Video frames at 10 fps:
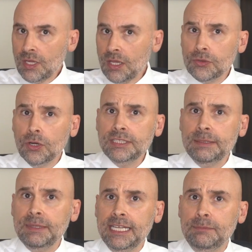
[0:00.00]
those
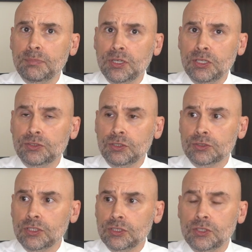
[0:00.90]
CBD producers
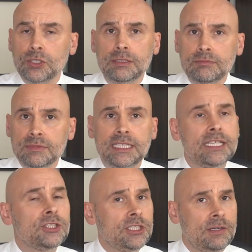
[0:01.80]
should see a
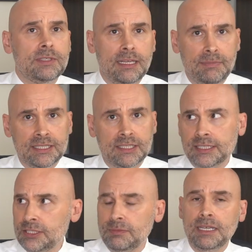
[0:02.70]
shift in business.
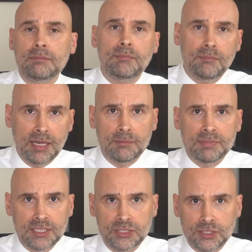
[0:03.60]
They should be in better
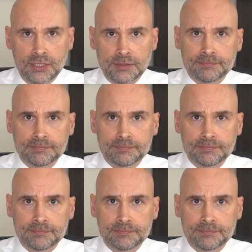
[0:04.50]
positions.